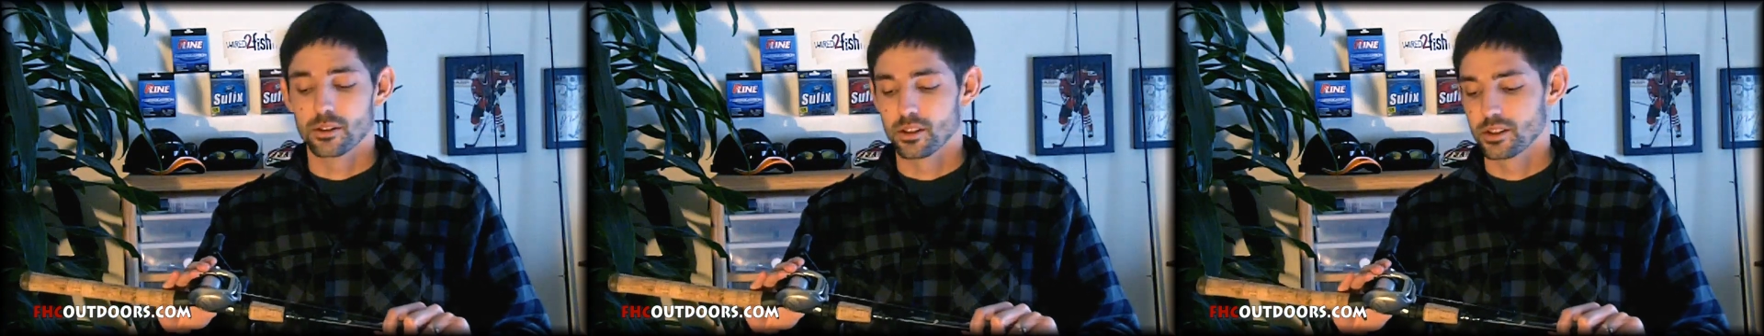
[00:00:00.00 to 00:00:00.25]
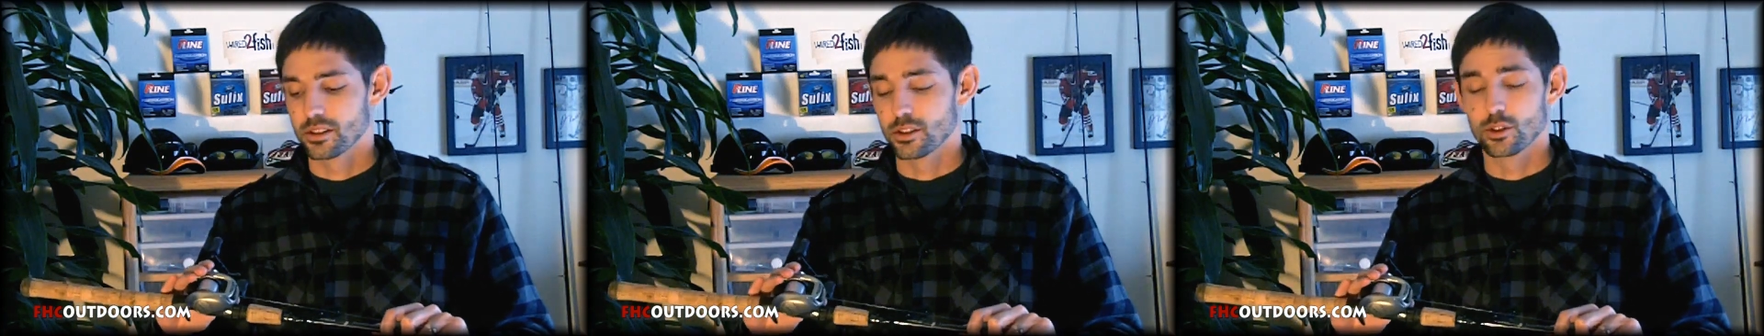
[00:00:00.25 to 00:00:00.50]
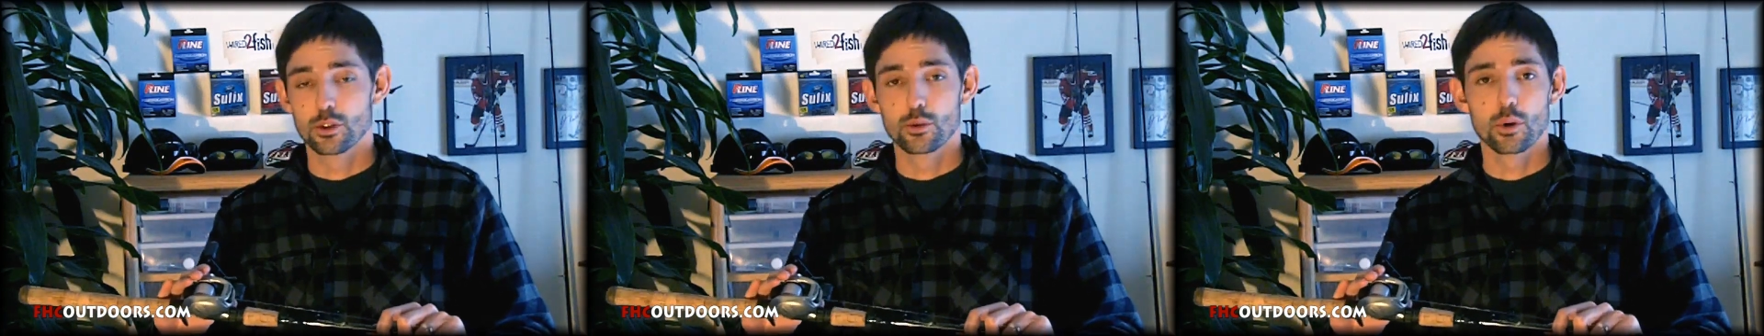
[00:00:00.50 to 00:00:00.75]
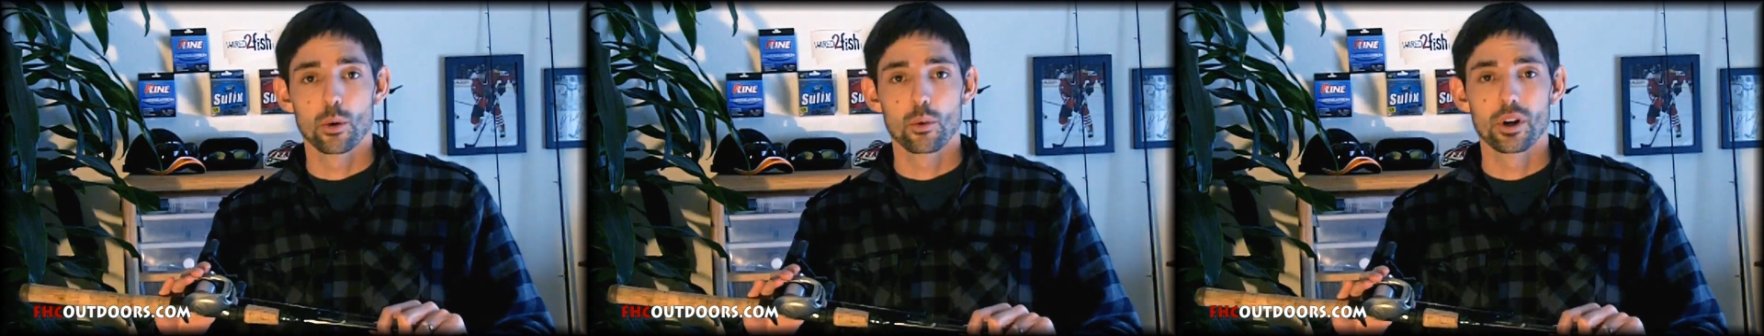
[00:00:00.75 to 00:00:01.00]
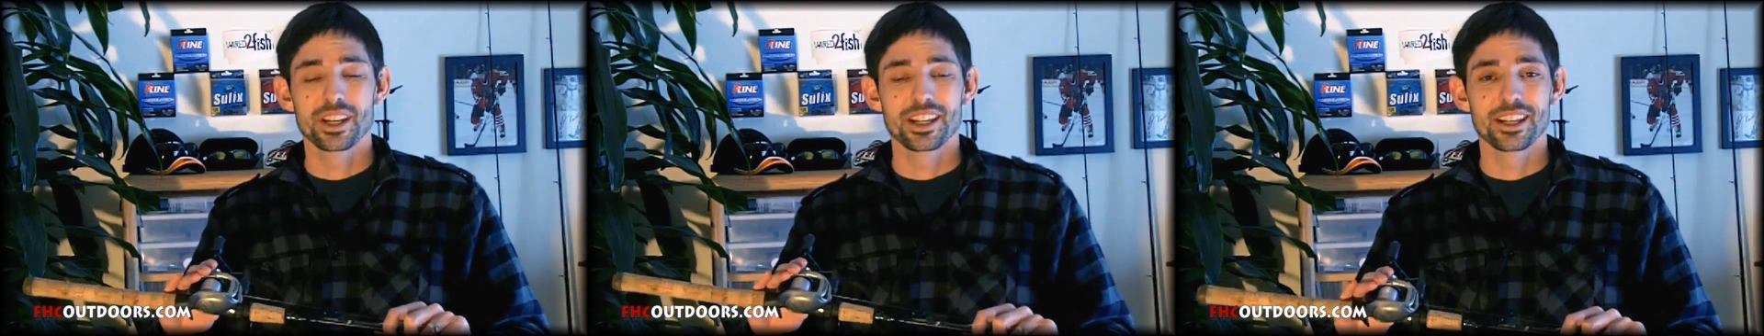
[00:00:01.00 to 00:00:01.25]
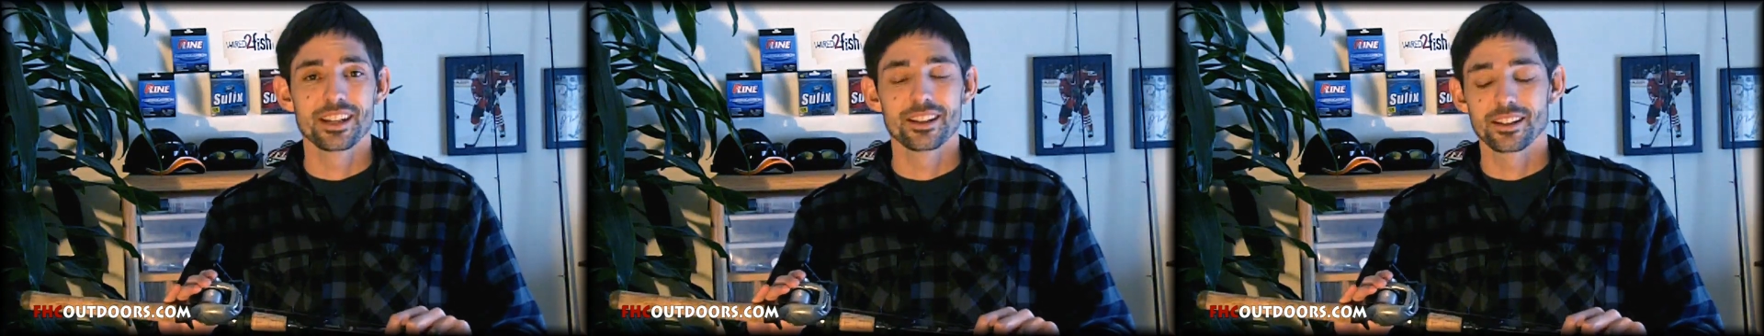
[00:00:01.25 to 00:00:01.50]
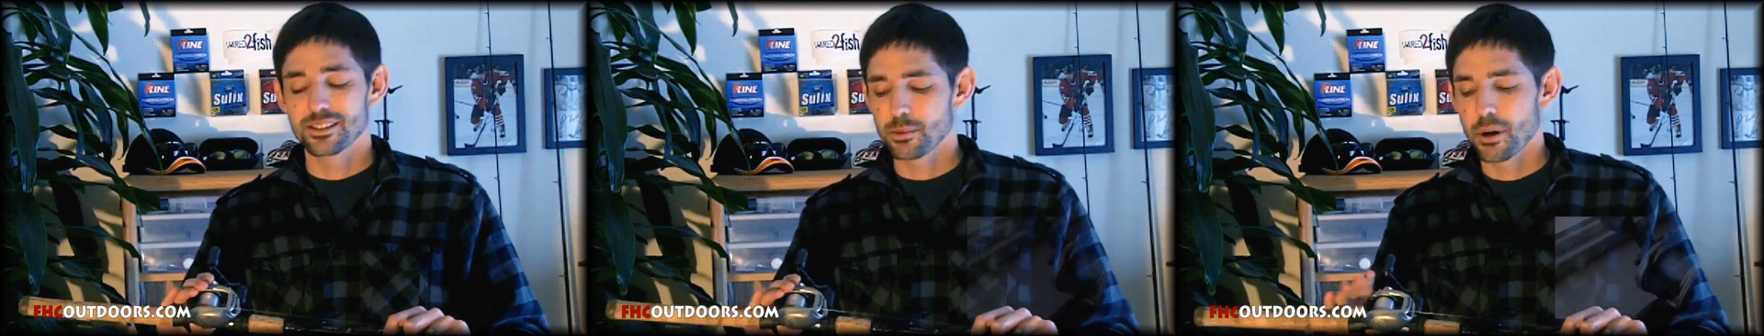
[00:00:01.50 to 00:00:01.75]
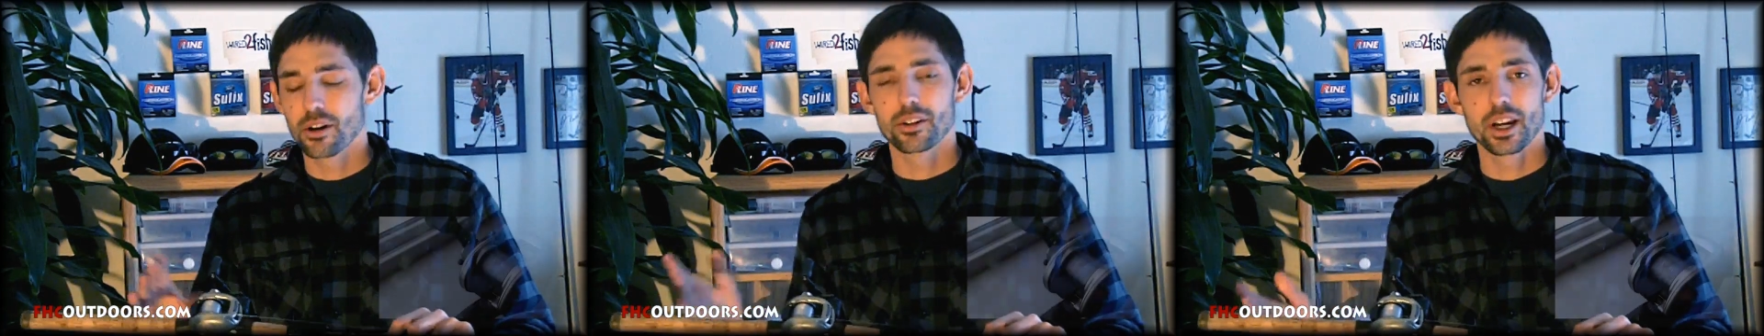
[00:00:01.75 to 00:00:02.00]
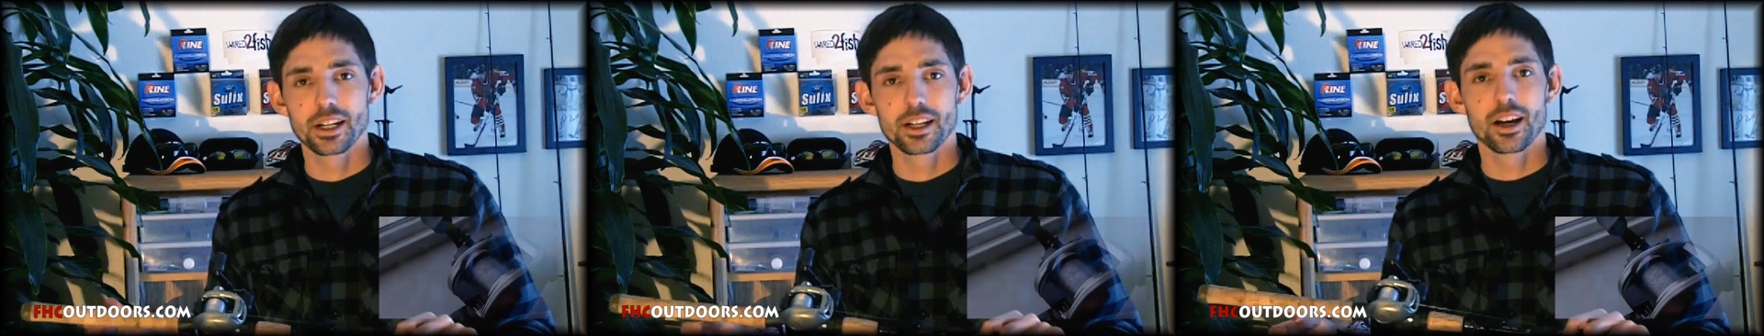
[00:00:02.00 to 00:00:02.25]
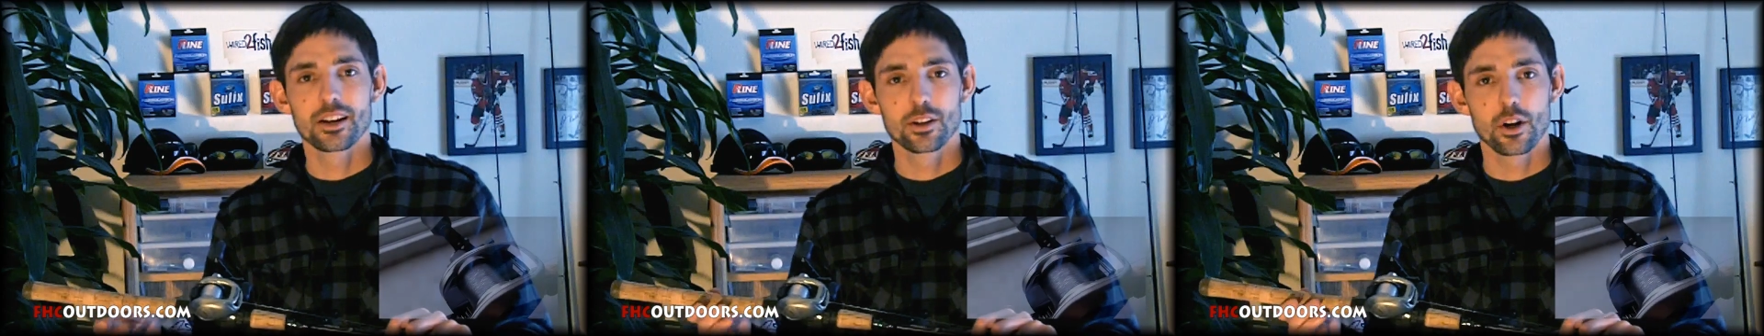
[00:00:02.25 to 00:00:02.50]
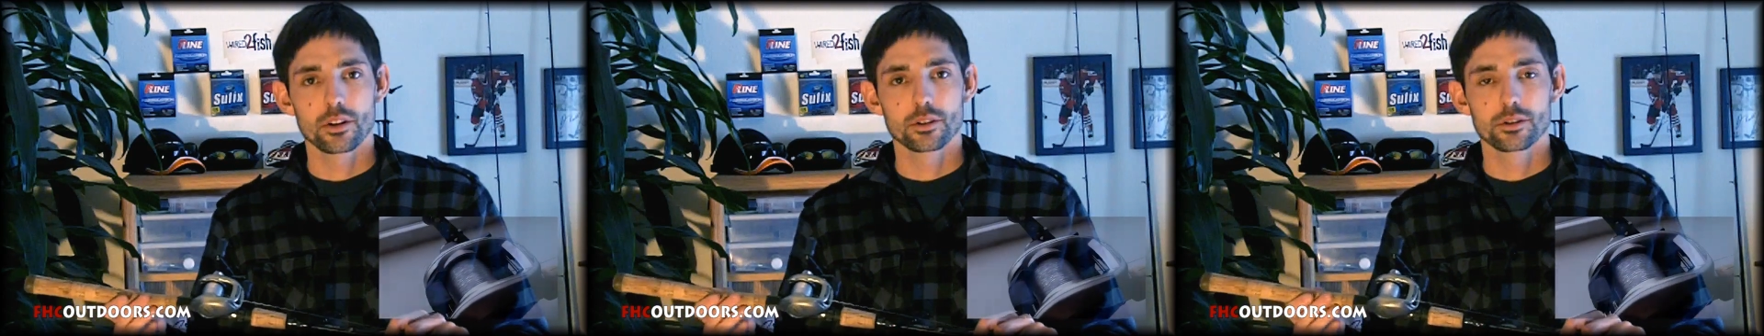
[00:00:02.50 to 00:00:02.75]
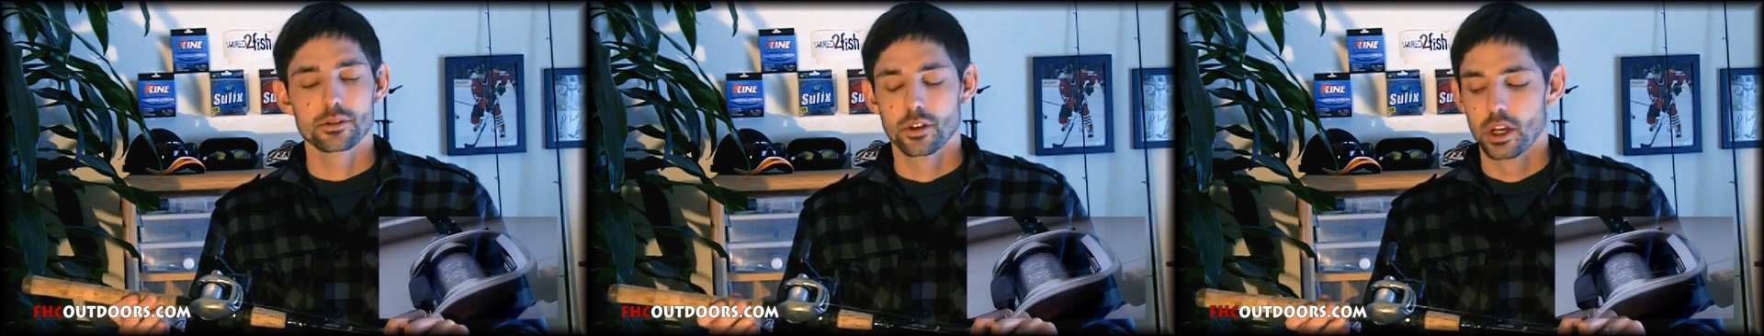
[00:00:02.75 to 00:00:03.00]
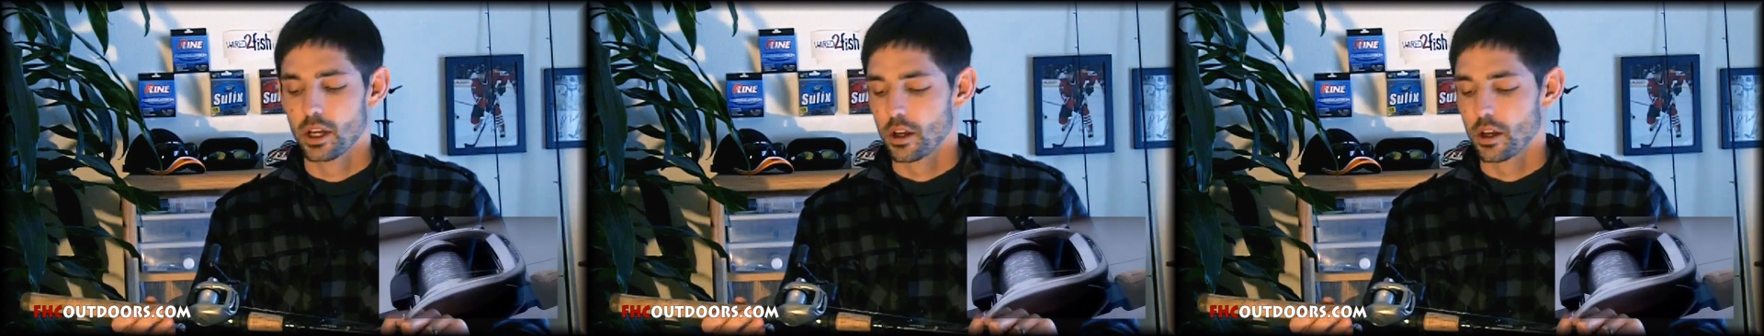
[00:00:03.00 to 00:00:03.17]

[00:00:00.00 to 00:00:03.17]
so this is a 201E, and it's about $99.